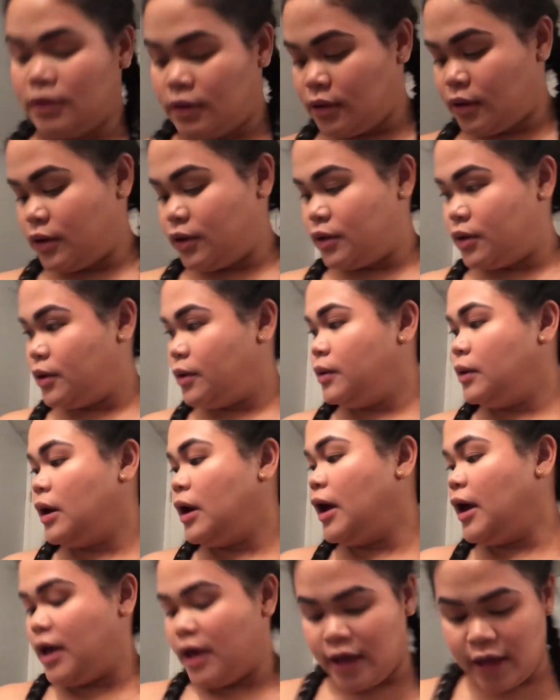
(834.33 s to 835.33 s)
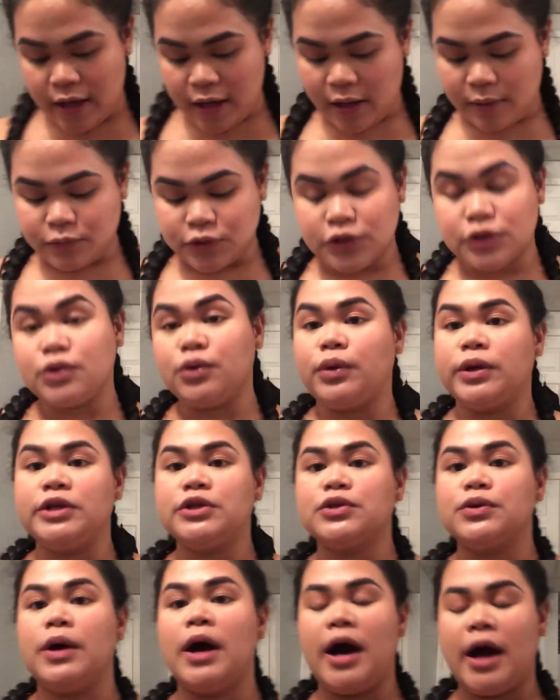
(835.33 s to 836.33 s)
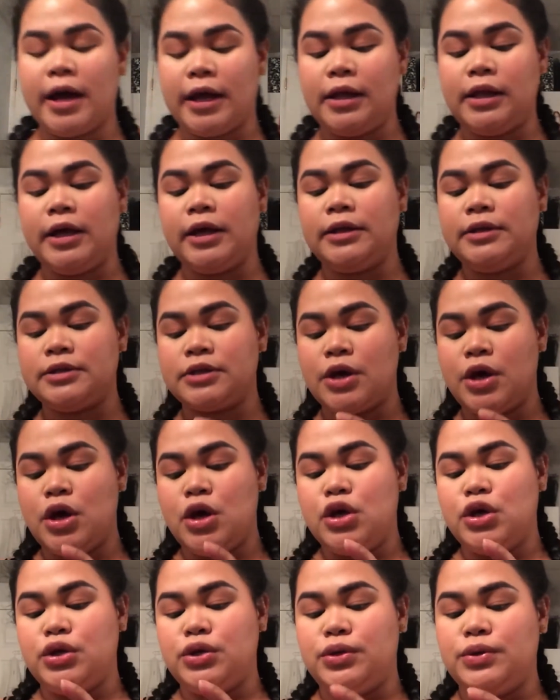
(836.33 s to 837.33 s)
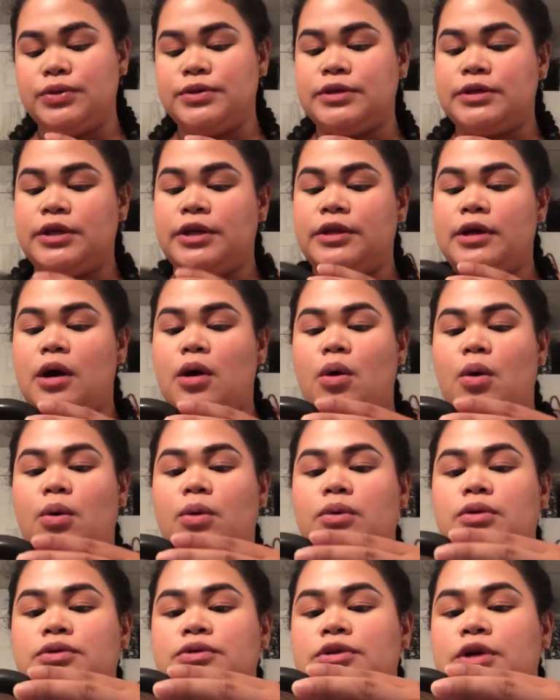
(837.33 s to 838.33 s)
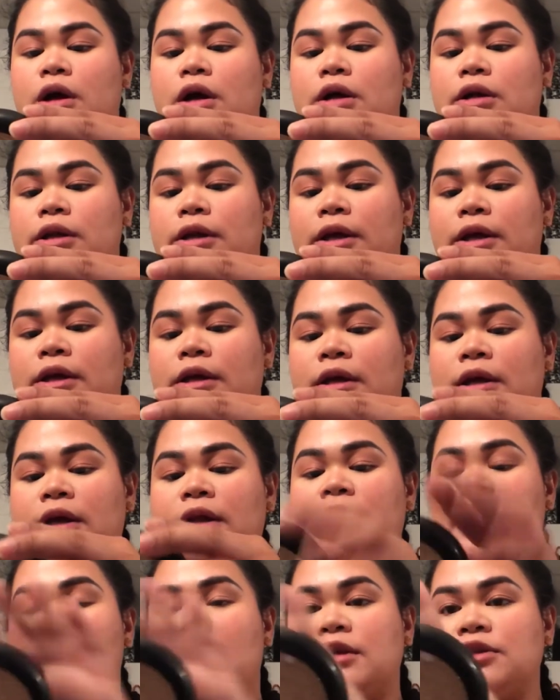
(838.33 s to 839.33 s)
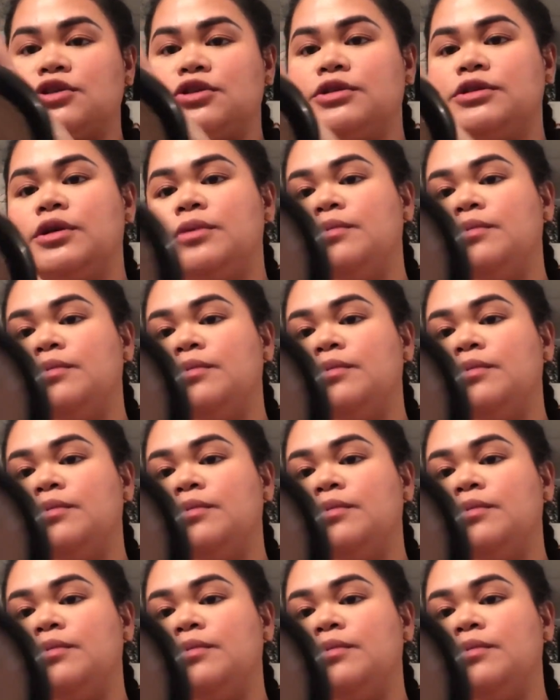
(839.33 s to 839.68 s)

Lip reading: There you go. And I'm just going to highlight using the Oh Darling in Extra